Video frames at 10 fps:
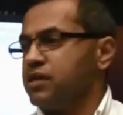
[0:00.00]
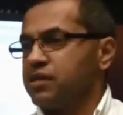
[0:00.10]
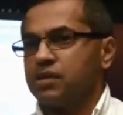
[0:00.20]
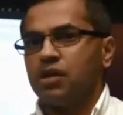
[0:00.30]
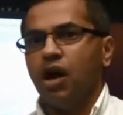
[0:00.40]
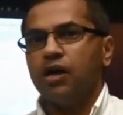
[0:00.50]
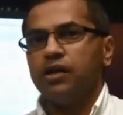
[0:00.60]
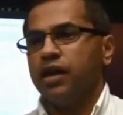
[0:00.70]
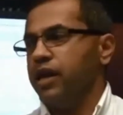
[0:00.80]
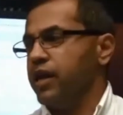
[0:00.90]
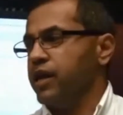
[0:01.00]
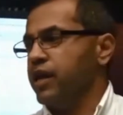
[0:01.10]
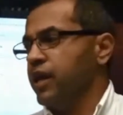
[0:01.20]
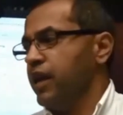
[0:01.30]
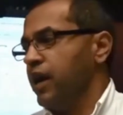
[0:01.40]
It's got
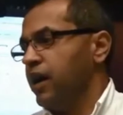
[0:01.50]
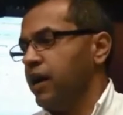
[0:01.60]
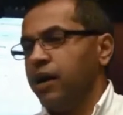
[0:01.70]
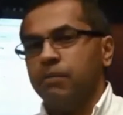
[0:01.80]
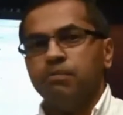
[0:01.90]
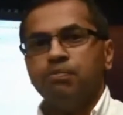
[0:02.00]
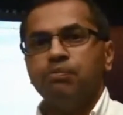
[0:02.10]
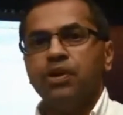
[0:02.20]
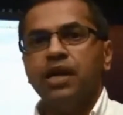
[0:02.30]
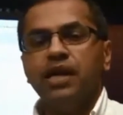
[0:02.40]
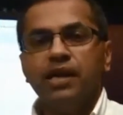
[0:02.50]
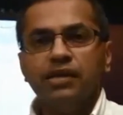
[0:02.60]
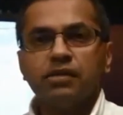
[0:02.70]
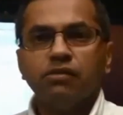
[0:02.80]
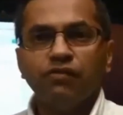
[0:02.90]
a
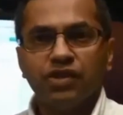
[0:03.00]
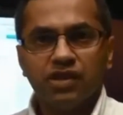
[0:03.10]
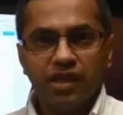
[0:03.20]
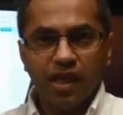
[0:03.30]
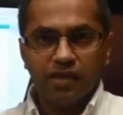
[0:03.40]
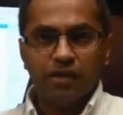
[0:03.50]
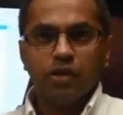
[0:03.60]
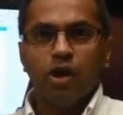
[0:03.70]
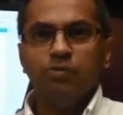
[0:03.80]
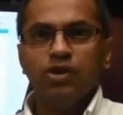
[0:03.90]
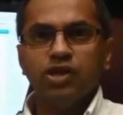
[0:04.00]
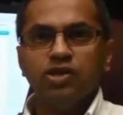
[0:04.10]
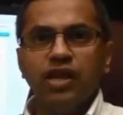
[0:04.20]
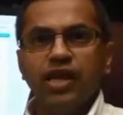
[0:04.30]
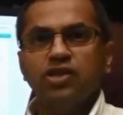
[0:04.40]
pretty sophisticated
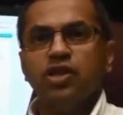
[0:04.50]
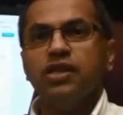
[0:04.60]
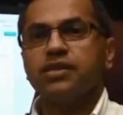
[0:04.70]
computation engine.